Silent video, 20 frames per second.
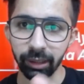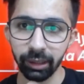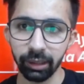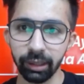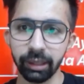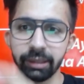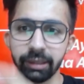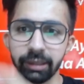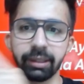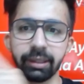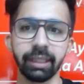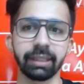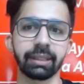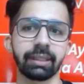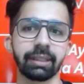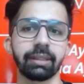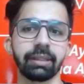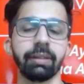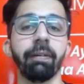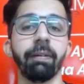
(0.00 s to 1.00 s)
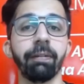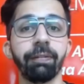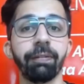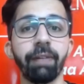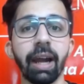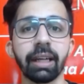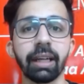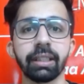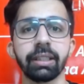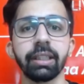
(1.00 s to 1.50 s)
is this,
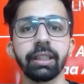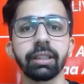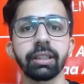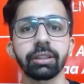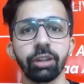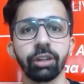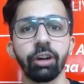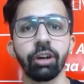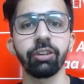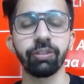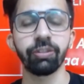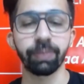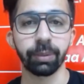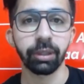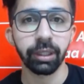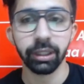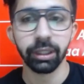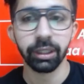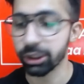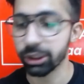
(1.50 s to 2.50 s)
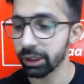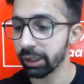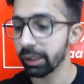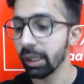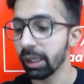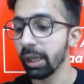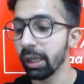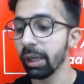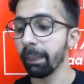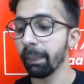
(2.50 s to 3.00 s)
factors of production.
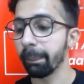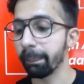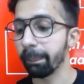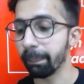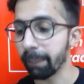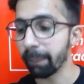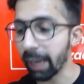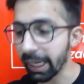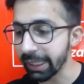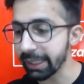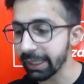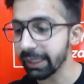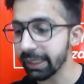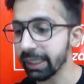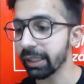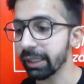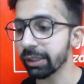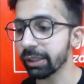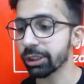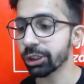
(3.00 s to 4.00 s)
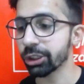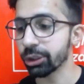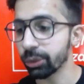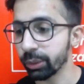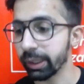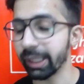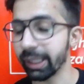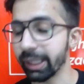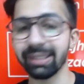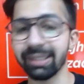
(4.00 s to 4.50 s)
My dear
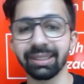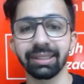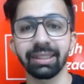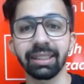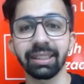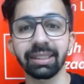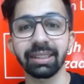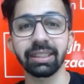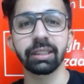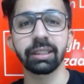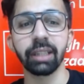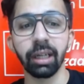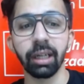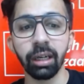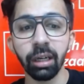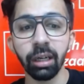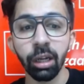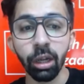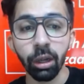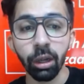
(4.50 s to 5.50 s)
students, this is the